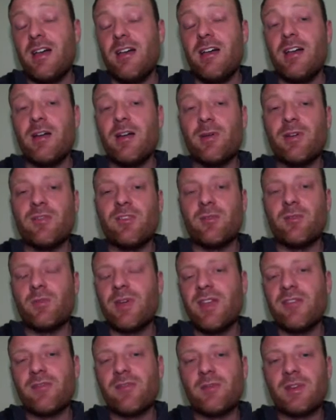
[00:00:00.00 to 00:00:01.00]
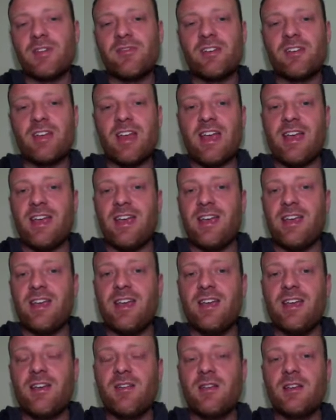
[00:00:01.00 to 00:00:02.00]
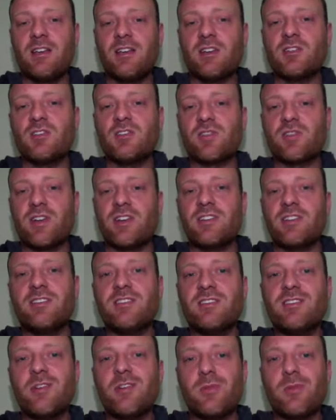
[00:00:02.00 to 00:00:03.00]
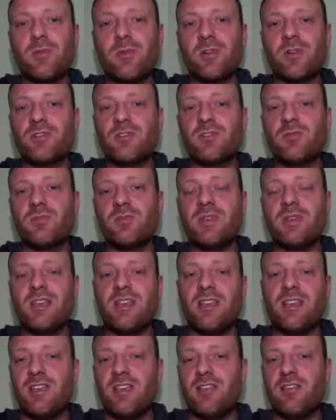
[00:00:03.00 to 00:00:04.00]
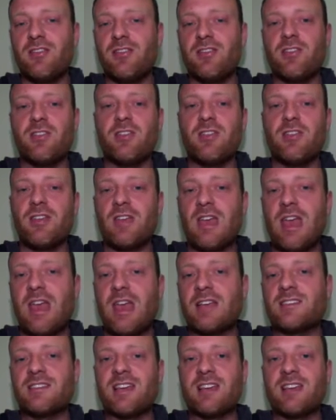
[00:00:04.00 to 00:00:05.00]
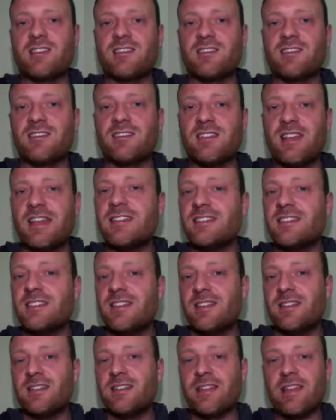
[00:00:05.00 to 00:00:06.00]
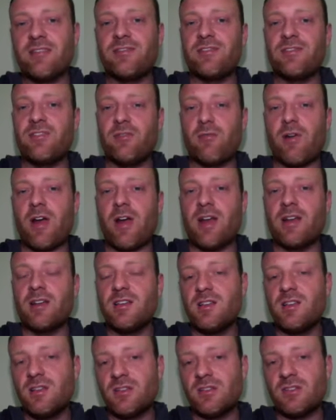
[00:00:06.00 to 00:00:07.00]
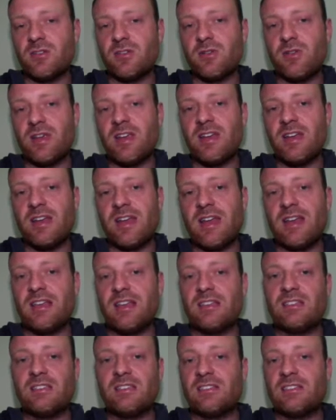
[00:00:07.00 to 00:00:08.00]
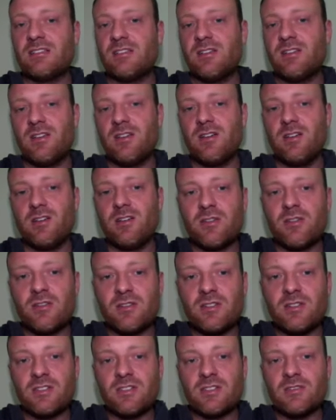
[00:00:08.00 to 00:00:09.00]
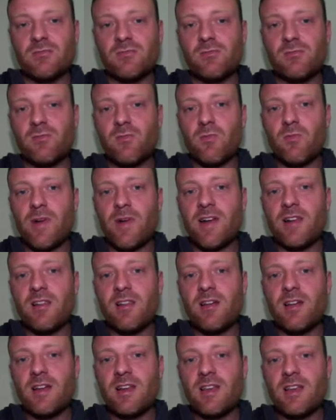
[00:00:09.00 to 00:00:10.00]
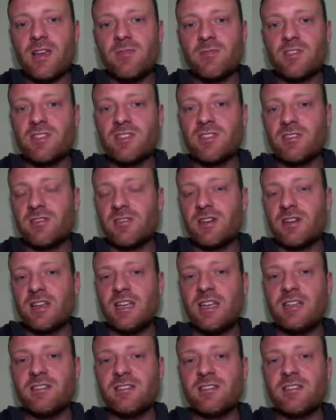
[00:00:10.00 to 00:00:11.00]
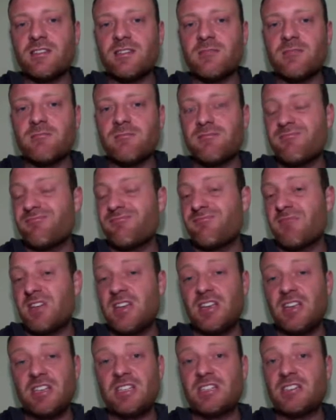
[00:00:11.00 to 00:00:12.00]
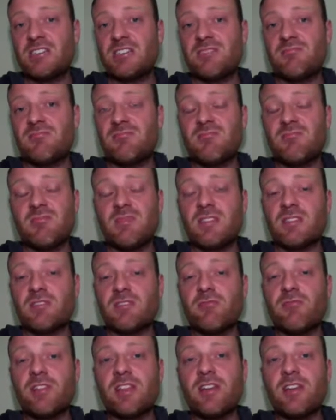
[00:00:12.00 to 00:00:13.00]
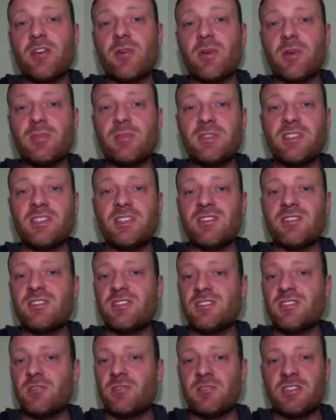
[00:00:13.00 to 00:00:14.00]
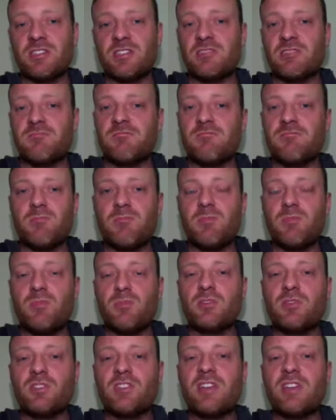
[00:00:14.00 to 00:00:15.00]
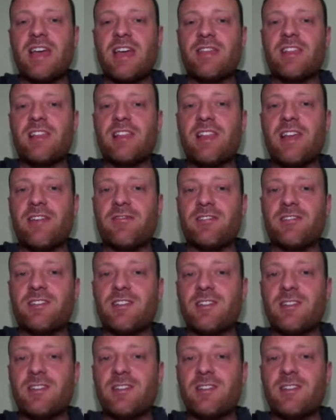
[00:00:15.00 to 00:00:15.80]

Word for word: however we haven't given a constraint to determine where it should be in the x-axis as in left and right so it has Got this red line here, which kind of hints that it doesn't really know where to position it, so it just puts it at the left.